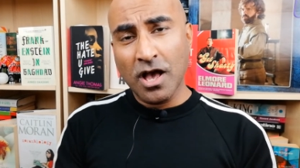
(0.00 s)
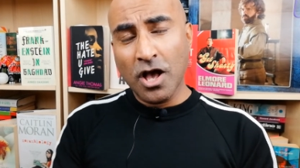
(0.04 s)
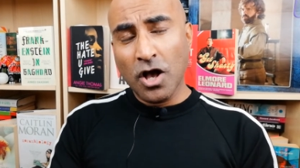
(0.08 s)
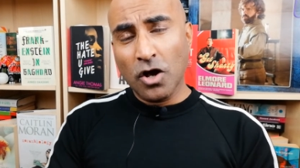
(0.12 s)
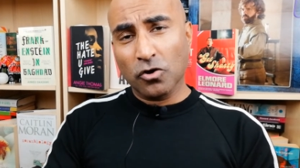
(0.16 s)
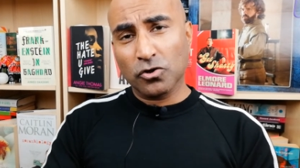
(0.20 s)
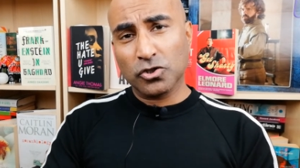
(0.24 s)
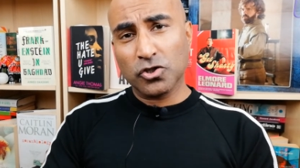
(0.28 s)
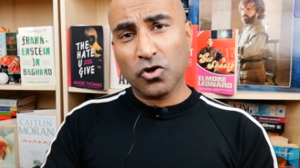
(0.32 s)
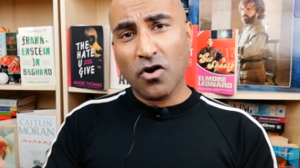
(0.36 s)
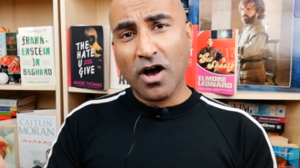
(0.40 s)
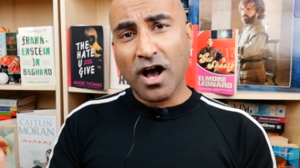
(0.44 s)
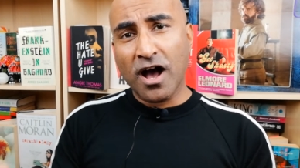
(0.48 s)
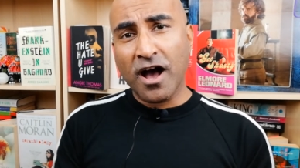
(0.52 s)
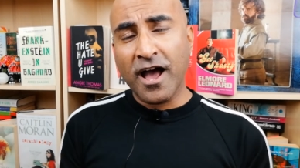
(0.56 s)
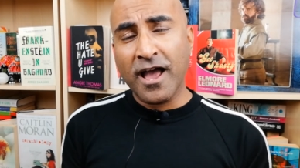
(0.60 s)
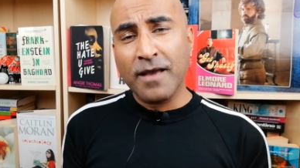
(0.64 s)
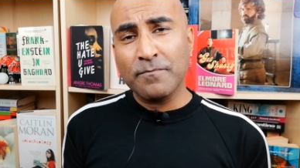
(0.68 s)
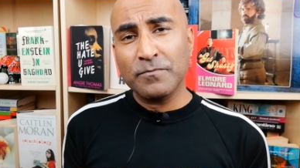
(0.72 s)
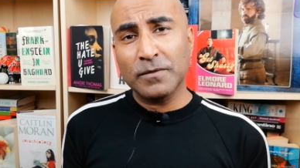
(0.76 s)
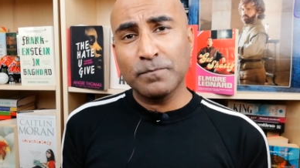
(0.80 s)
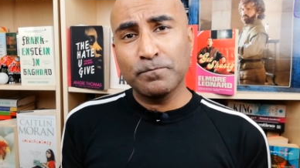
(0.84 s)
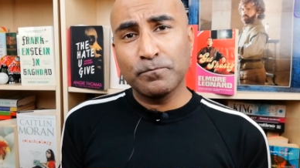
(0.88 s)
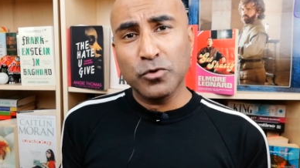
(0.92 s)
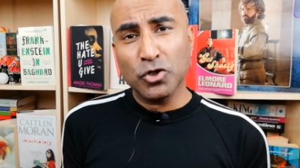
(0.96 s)
Although I'm
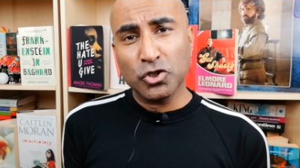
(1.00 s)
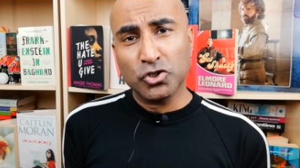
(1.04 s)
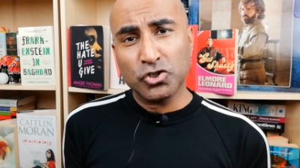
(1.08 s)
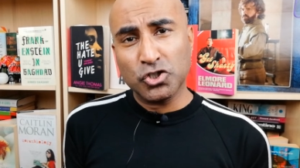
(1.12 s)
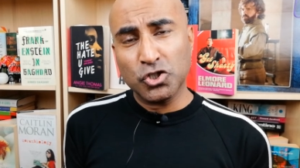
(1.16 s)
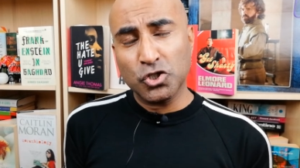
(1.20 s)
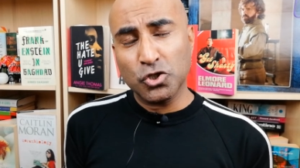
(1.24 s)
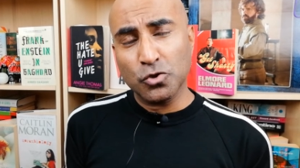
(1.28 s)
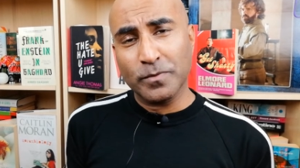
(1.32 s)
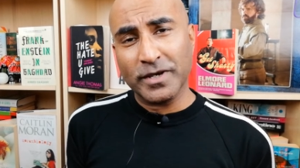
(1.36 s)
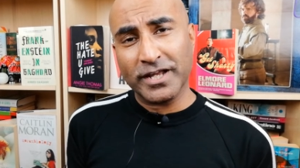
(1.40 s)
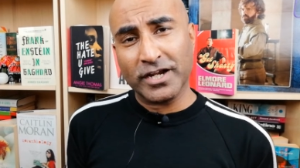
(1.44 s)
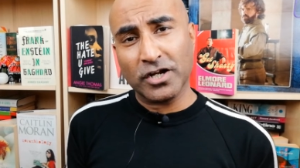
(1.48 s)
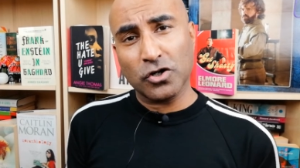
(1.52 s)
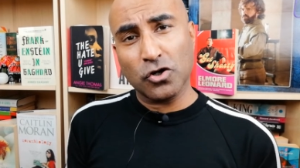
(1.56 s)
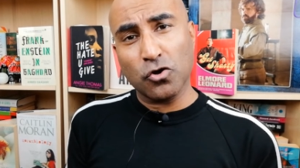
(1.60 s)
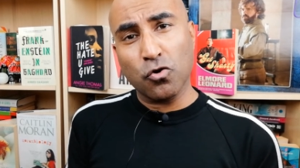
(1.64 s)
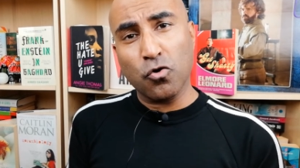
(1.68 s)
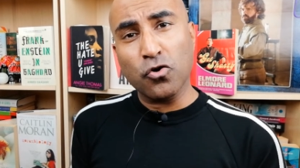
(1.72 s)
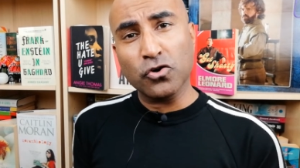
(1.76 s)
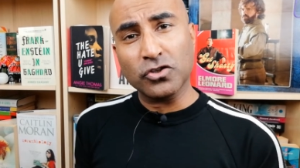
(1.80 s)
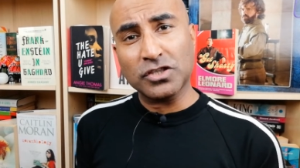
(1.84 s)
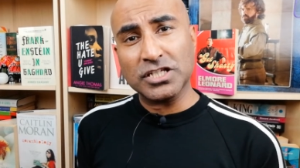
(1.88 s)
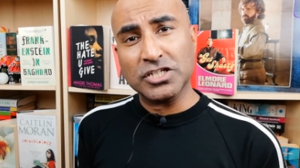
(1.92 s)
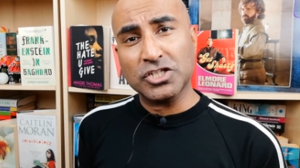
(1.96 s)
a booktuber and an
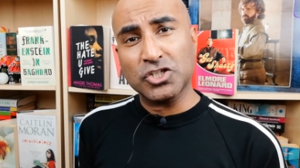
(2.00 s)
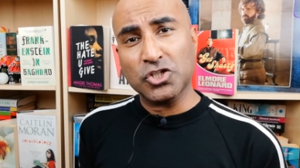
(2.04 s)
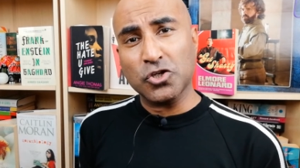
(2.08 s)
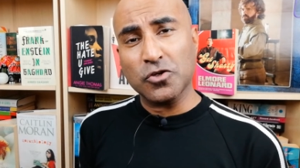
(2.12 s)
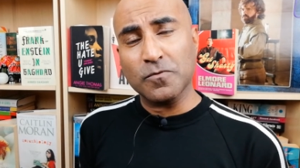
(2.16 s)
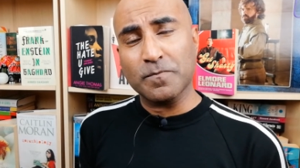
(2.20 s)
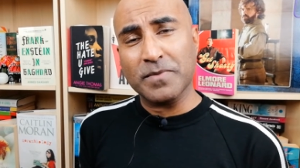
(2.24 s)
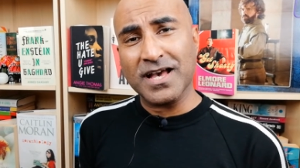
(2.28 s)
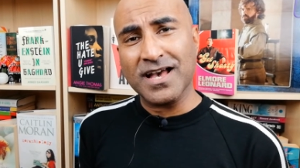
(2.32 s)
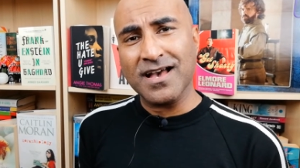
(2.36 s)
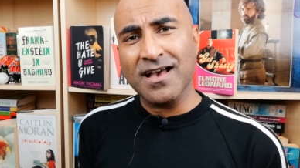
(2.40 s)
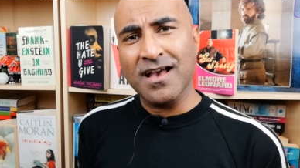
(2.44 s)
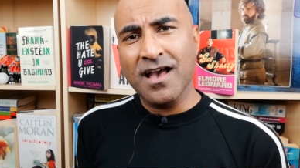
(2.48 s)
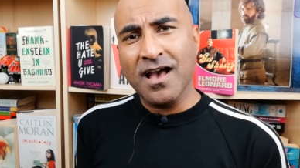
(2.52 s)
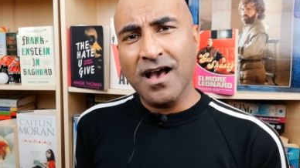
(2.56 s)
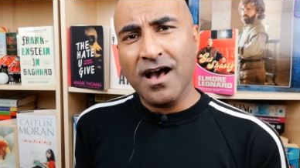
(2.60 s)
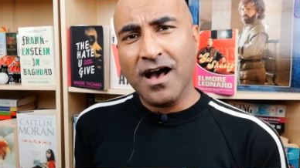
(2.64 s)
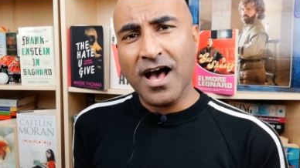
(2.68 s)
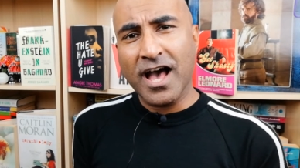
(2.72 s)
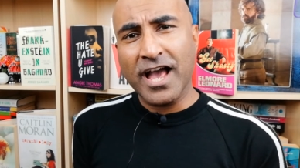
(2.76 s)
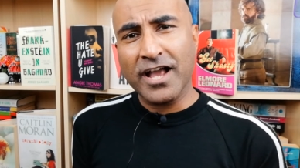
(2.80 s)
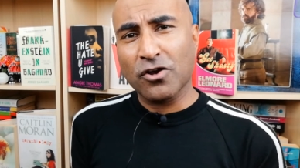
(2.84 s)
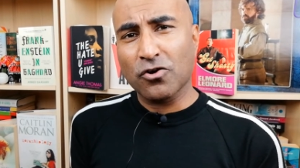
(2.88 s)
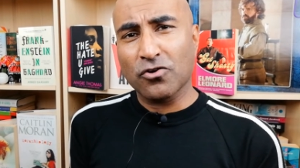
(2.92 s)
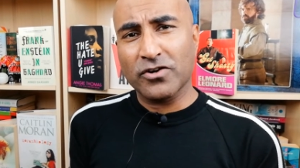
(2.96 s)
authortuber,
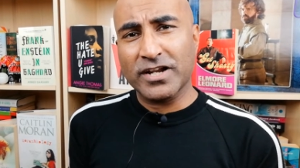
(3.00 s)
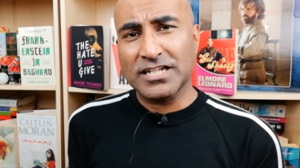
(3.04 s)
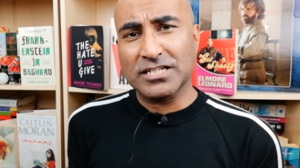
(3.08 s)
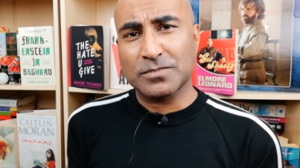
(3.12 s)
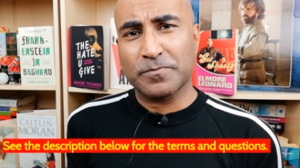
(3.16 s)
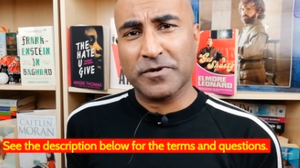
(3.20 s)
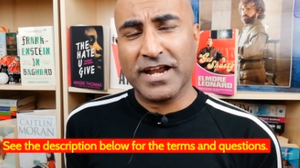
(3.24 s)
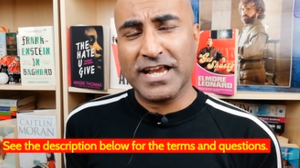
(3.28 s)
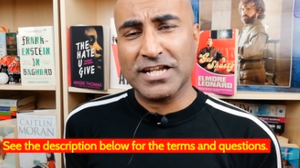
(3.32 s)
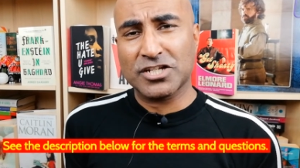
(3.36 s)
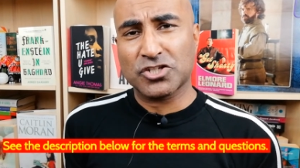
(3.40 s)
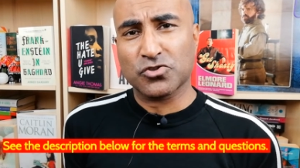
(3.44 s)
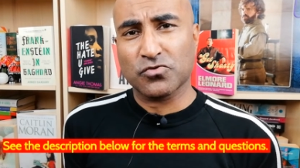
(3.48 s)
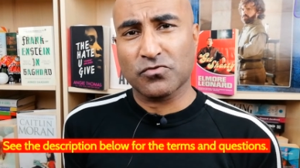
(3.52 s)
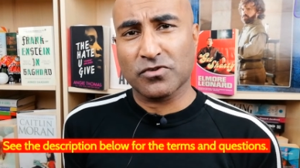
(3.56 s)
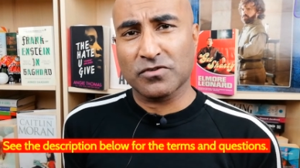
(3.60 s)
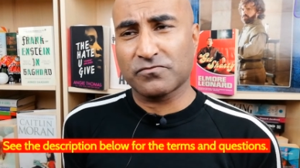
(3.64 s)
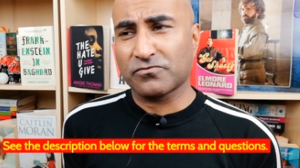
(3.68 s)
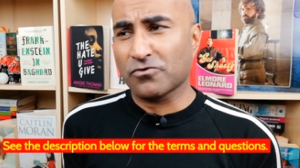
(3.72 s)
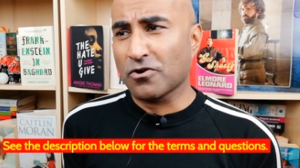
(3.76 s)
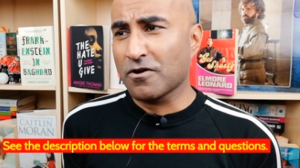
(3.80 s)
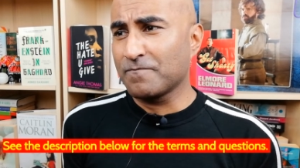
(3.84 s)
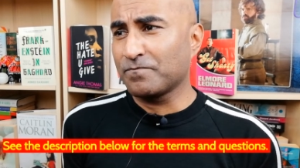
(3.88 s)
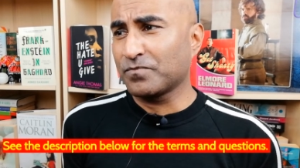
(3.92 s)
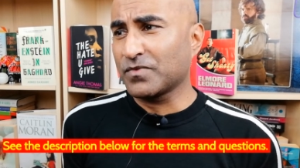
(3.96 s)
I got inspiration
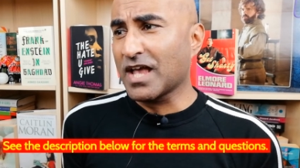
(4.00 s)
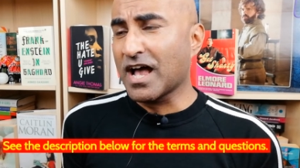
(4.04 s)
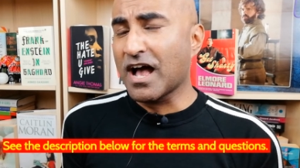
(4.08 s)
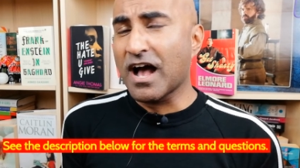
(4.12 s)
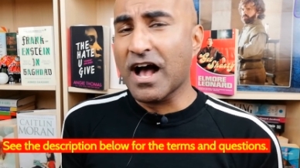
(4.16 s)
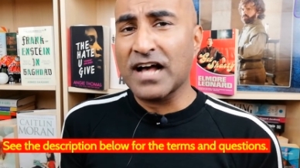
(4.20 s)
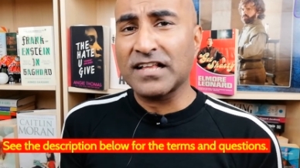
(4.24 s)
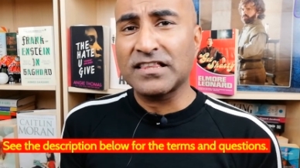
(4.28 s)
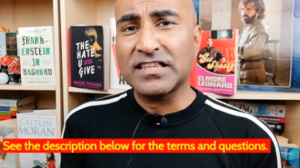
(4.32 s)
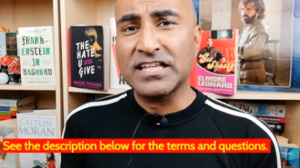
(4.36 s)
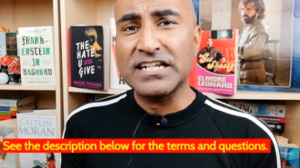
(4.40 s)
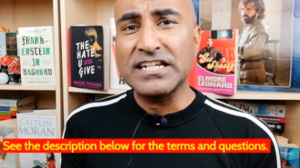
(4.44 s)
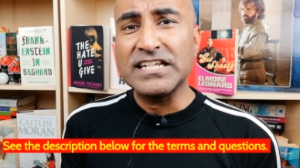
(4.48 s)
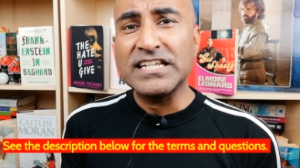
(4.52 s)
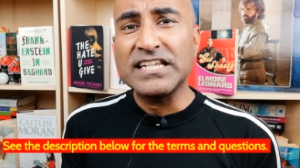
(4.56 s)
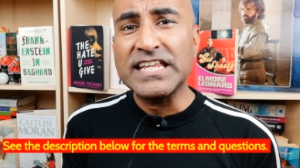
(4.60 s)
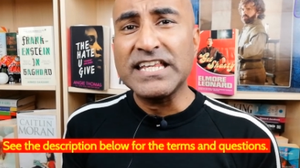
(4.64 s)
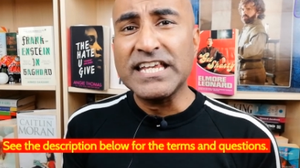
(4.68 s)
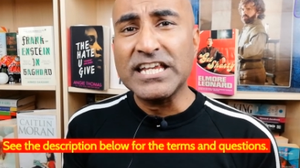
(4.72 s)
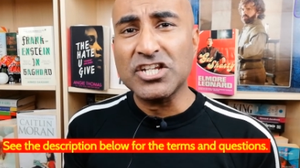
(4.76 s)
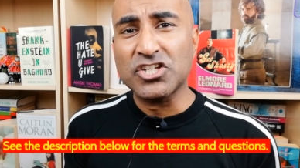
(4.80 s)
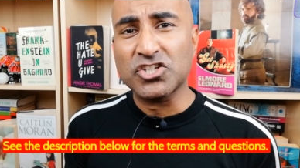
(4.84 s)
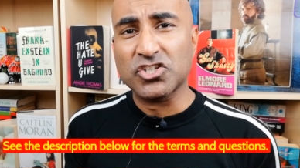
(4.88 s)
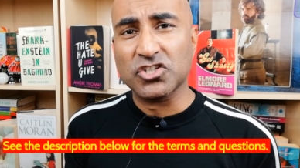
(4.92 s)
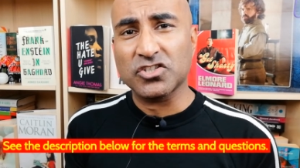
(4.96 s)
from other
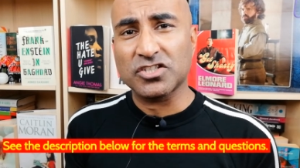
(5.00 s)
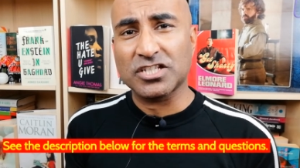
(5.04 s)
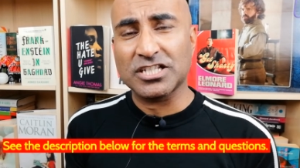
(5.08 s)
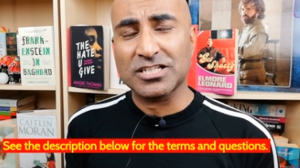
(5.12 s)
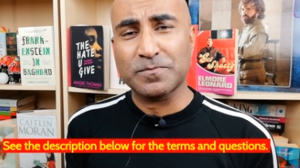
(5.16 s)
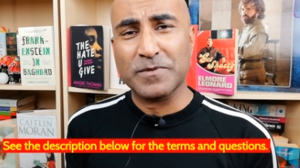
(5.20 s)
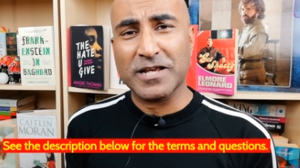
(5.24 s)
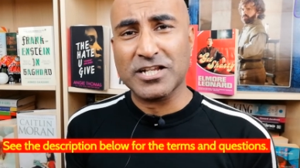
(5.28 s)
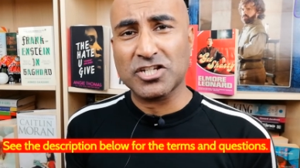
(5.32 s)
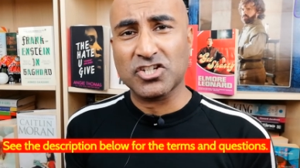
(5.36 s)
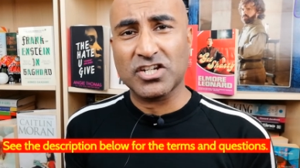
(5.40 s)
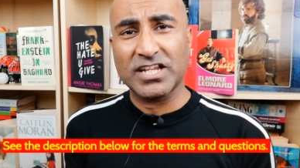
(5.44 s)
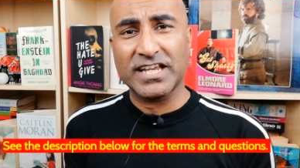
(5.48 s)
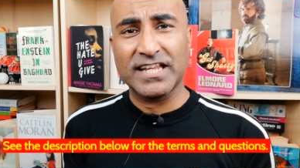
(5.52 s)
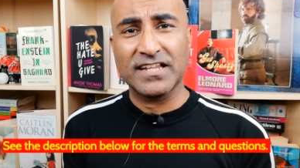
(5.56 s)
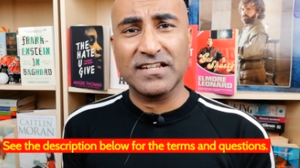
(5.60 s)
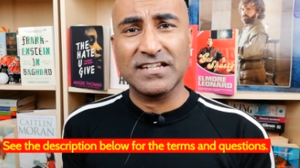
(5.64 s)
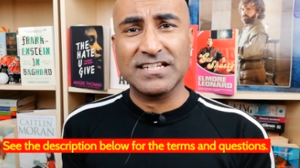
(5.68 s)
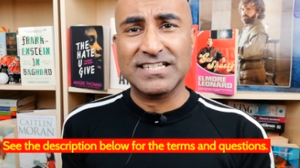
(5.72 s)
niches, especially in